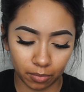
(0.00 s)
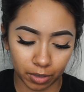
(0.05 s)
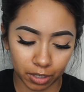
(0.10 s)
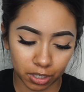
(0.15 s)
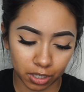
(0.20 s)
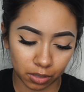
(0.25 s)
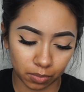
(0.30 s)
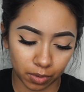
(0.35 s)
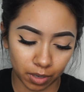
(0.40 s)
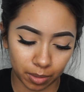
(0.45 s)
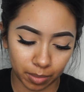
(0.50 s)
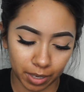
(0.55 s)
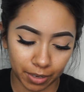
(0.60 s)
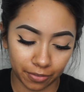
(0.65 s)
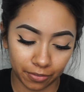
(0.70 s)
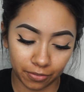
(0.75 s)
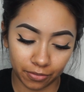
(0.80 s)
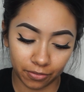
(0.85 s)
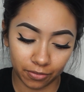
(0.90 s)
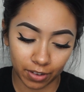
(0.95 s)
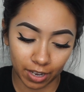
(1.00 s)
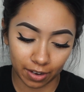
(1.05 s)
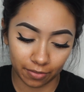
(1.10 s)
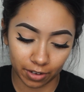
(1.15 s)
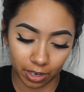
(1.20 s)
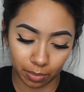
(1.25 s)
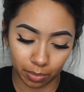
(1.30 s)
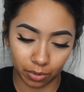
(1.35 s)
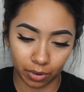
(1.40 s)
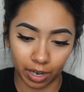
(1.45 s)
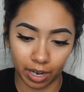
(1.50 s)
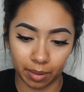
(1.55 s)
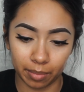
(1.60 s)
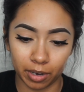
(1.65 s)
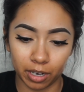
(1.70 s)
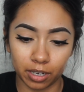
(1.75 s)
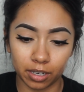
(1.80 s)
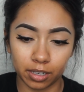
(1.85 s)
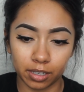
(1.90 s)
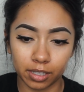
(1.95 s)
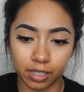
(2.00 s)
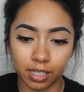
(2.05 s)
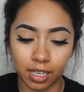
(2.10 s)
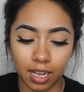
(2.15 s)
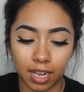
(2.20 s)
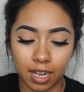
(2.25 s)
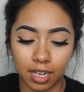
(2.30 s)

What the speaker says: which is one of my favorite primers.